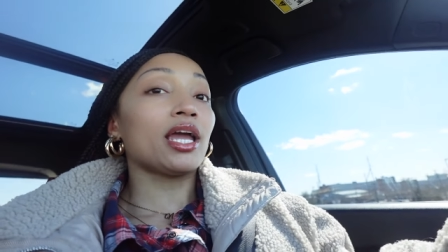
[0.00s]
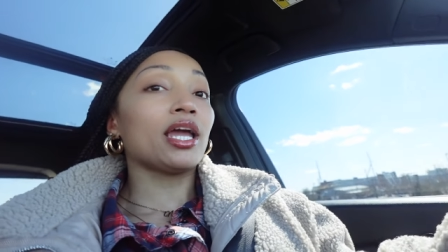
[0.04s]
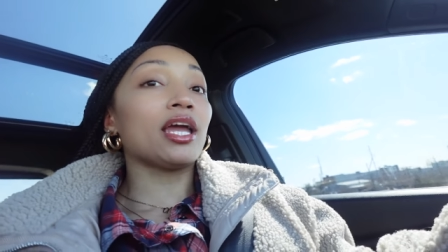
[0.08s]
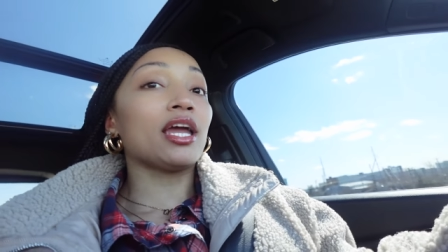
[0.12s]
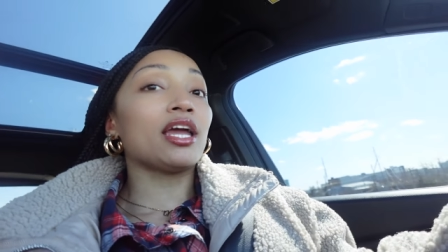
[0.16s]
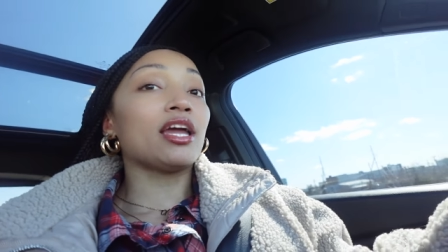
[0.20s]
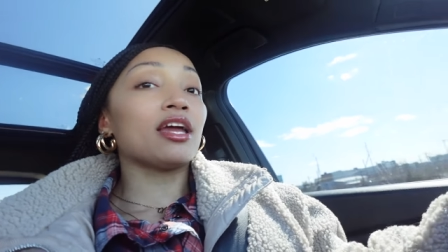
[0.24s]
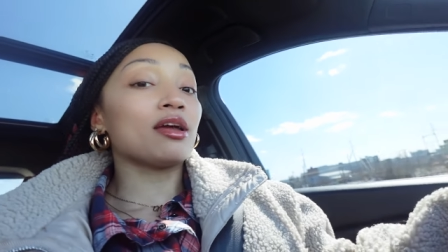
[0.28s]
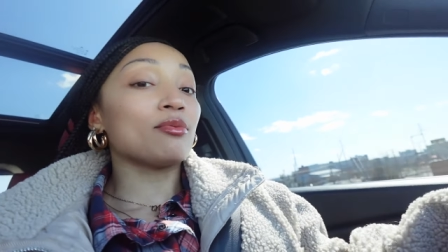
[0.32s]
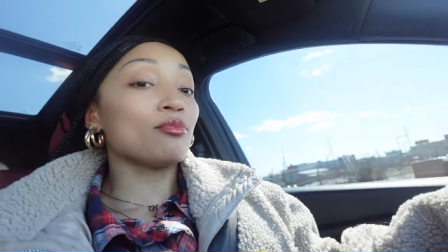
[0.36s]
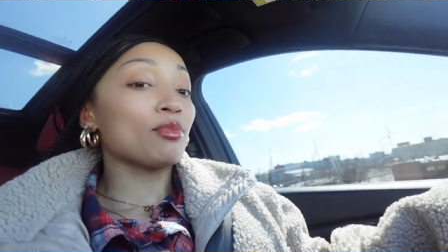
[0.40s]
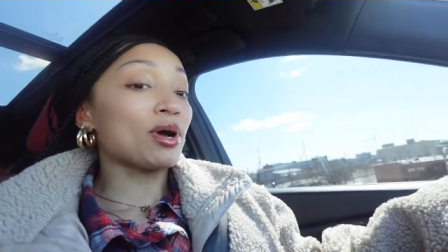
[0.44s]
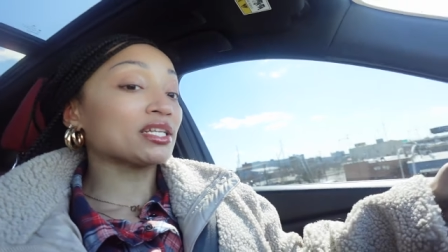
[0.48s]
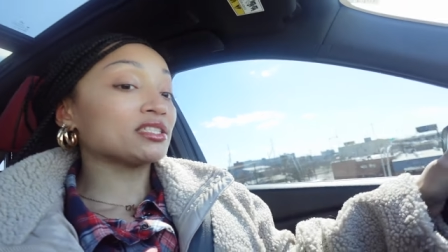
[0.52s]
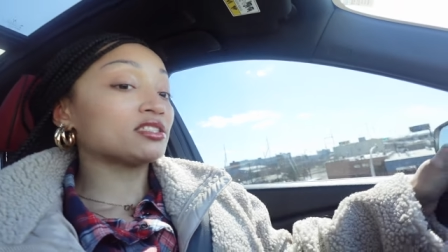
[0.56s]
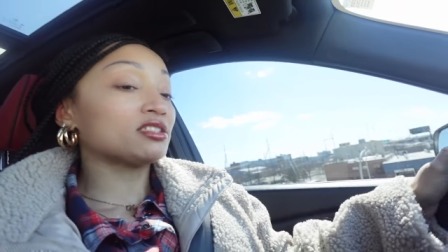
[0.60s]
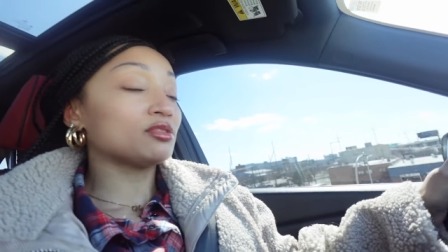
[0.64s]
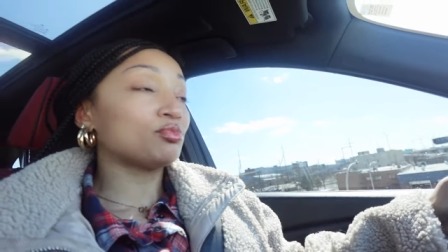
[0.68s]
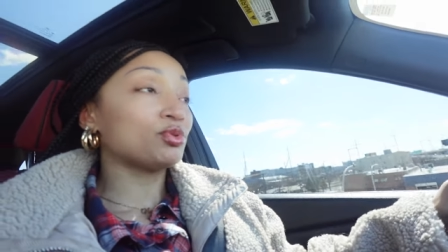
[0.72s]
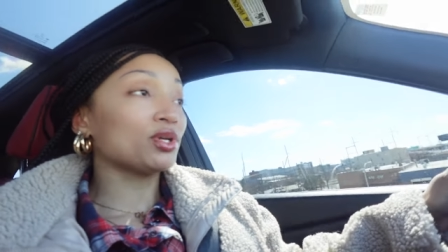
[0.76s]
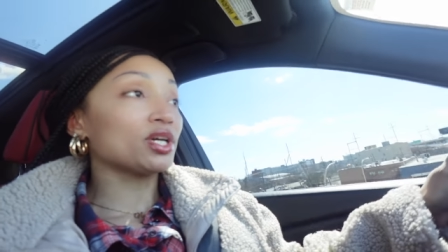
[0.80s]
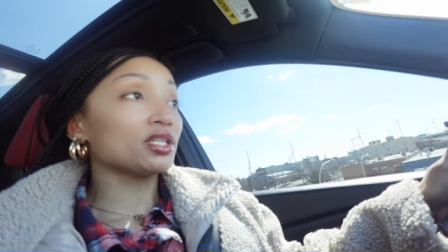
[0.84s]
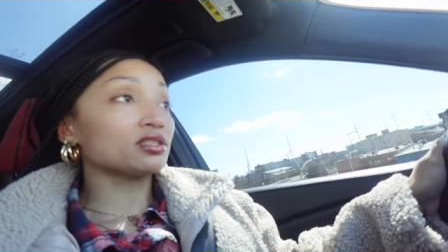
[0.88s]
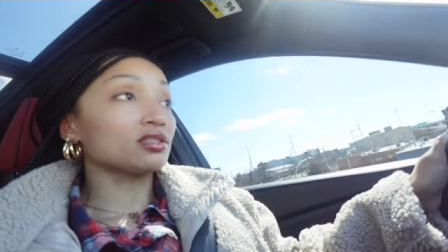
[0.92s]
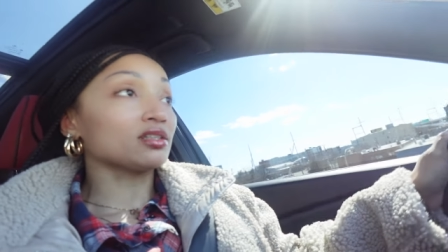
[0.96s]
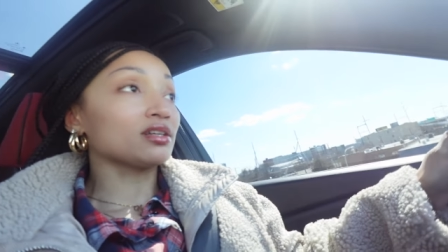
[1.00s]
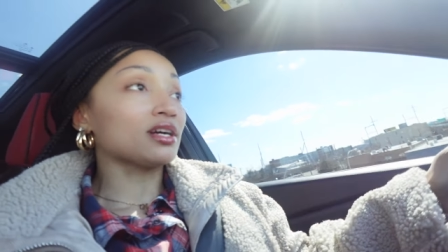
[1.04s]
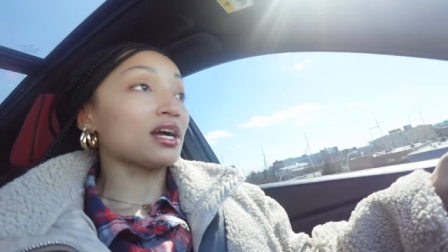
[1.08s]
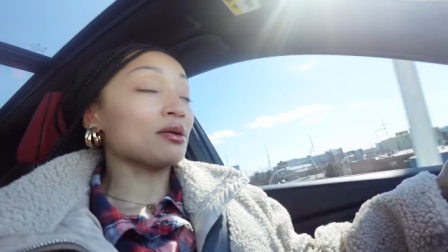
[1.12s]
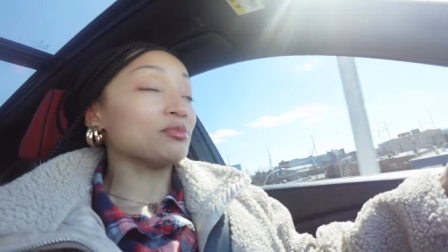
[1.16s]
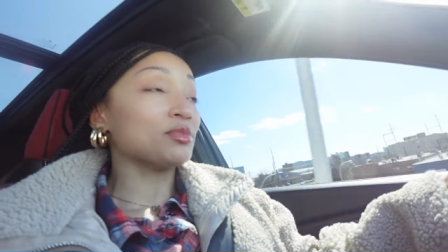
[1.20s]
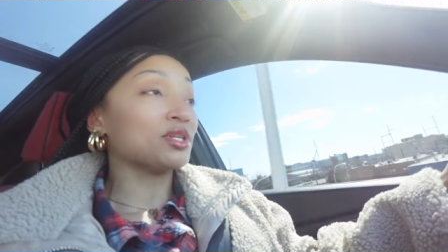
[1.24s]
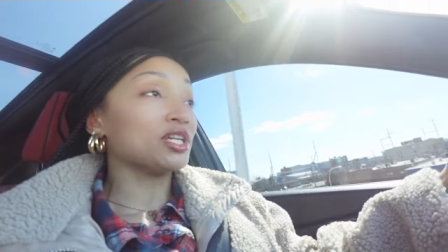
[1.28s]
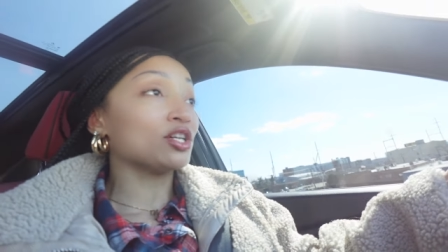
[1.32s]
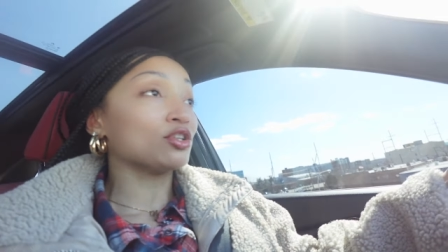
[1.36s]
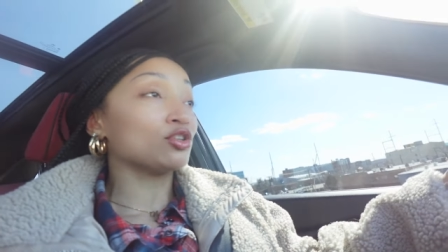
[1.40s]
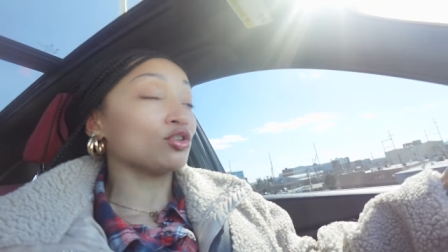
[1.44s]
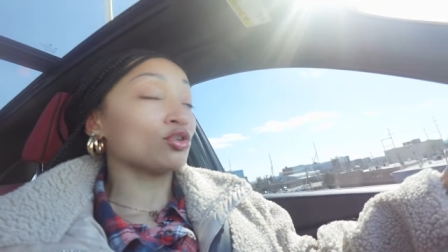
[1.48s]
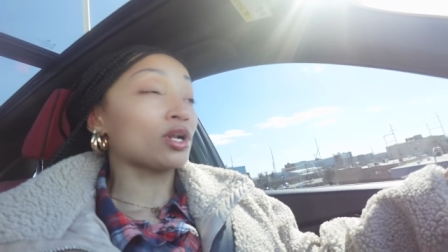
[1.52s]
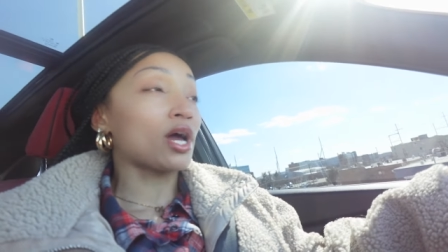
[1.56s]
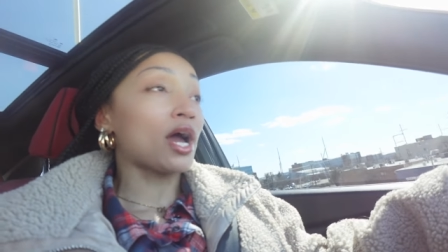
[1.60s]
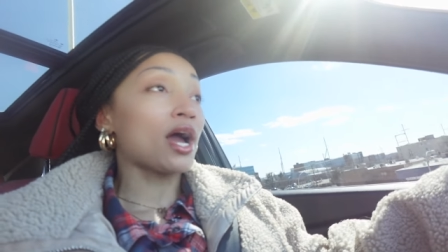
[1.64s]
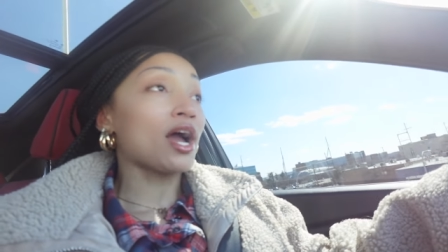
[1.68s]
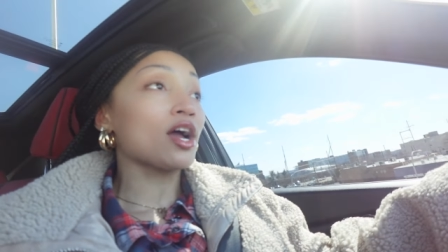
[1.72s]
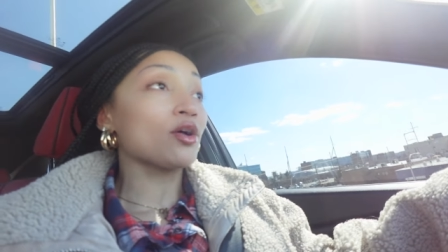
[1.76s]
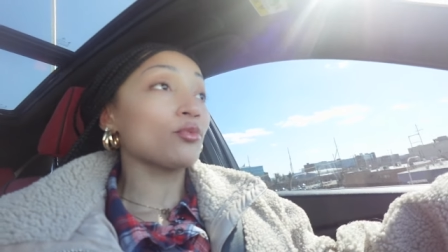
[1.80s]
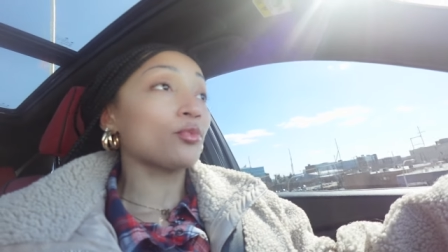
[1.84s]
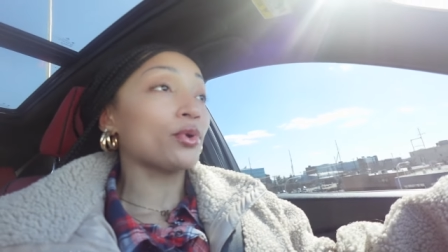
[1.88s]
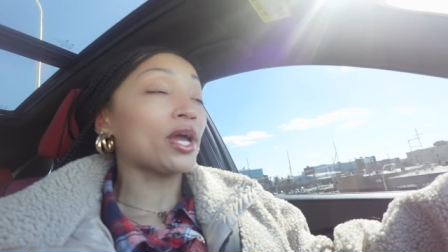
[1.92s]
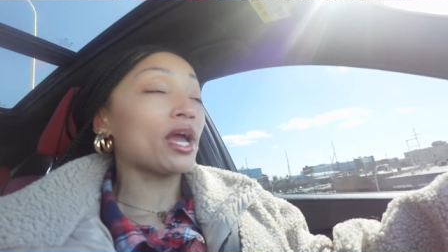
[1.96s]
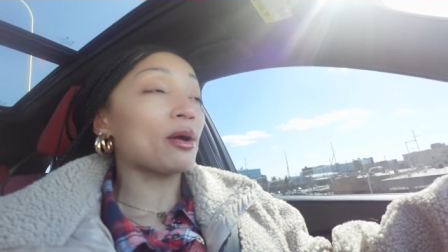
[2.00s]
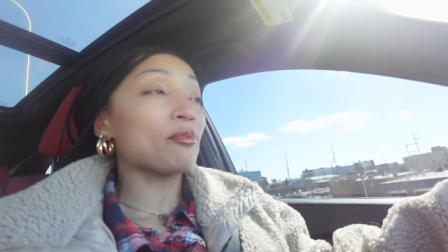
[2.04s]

And my GPS done got me getting on the highway.